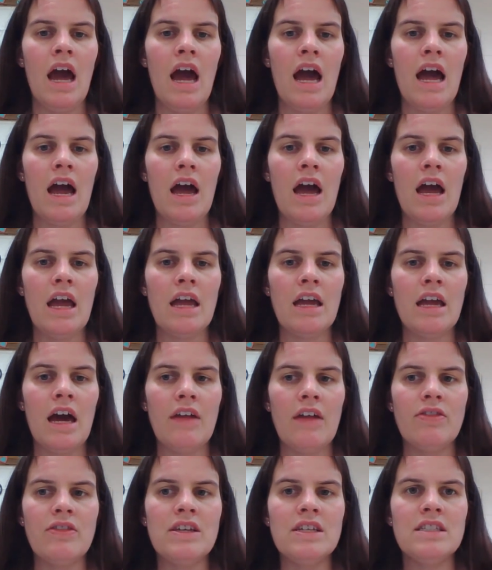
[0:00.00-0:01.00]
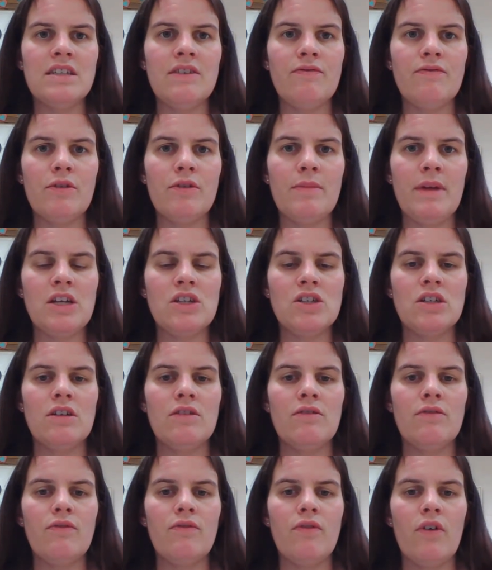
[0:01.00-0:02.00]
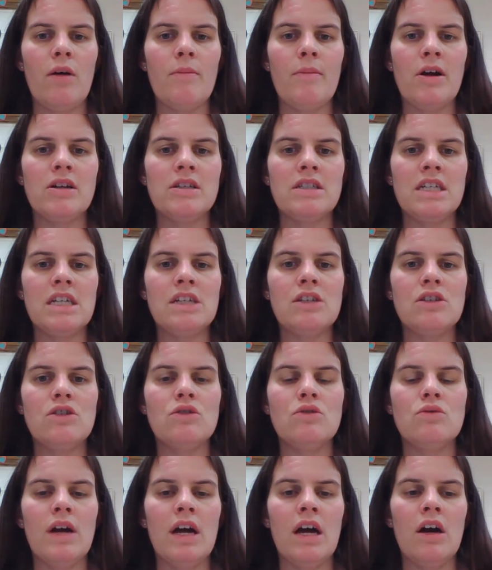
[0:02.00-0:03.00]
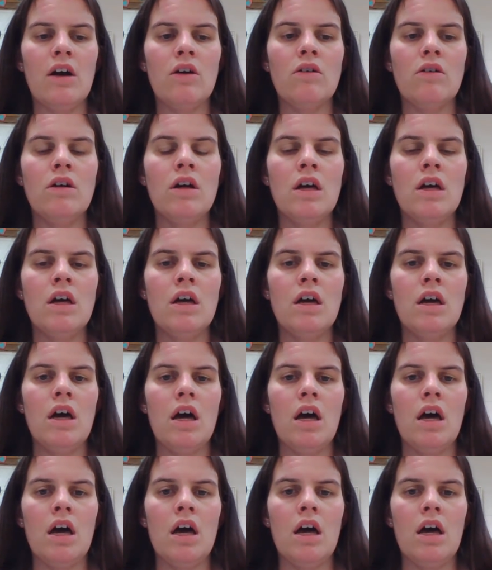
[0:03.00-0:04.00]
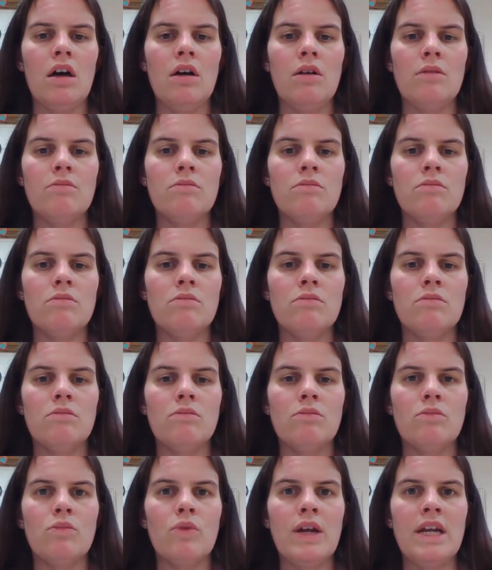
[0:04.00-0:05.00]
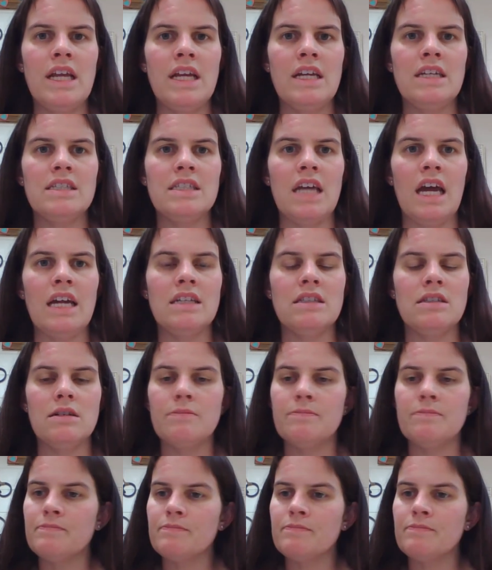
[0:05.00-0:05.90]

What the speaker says: I got this information from our D2L reading site.